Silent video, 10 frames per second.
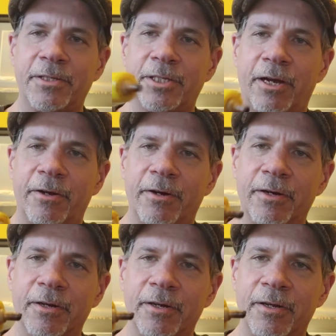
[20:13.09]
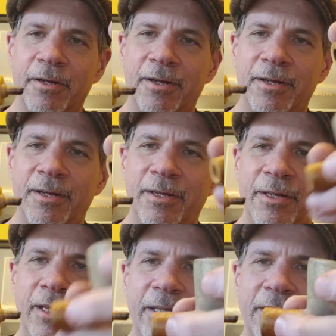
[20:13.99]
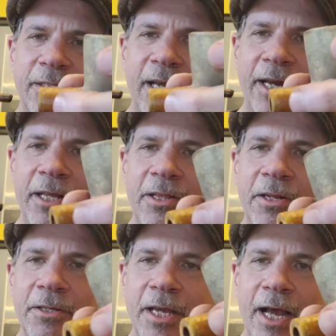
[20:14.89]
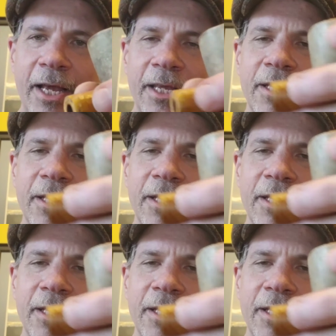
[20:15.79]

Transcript: sucker. That's a tiny little guy.